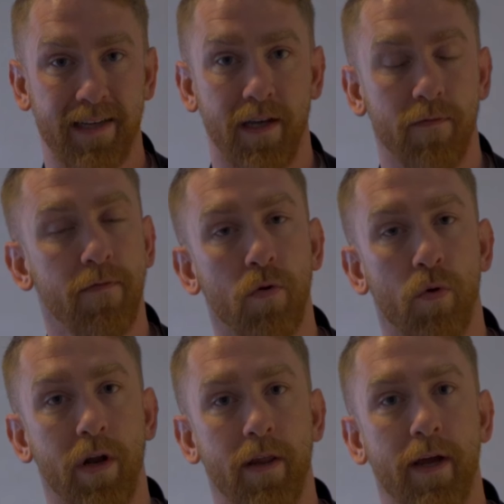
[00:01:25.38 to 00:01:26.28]
same
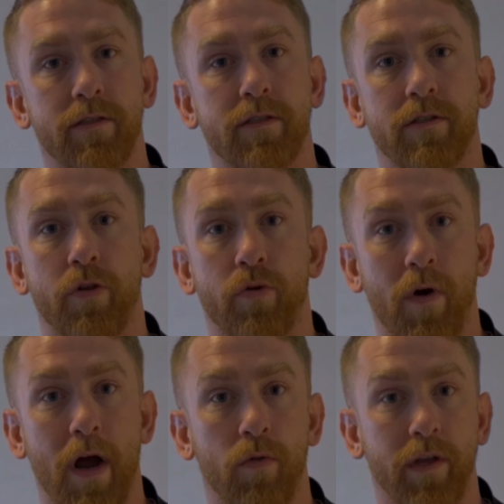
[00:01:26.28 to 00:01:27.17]
flooring that's
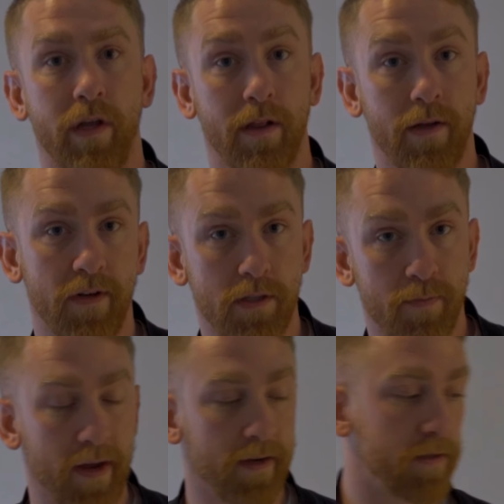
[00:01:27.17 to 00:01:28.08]
throughout the living
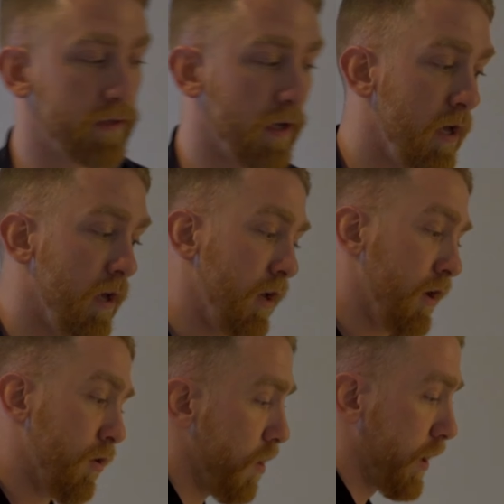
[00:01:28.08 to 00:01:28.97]
space.
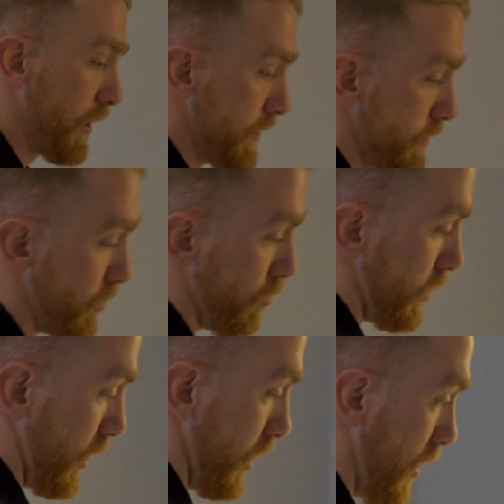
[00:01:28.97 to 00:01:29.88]
Walking into
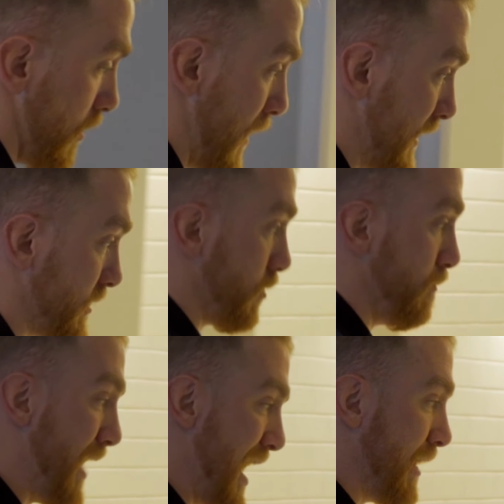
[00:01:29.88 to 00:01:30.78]
the master
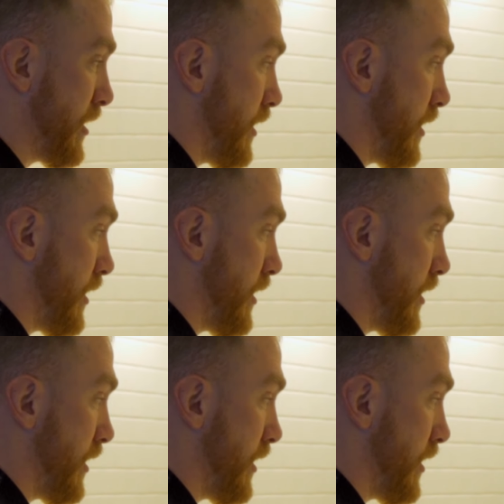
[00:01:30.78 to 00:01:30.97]
bath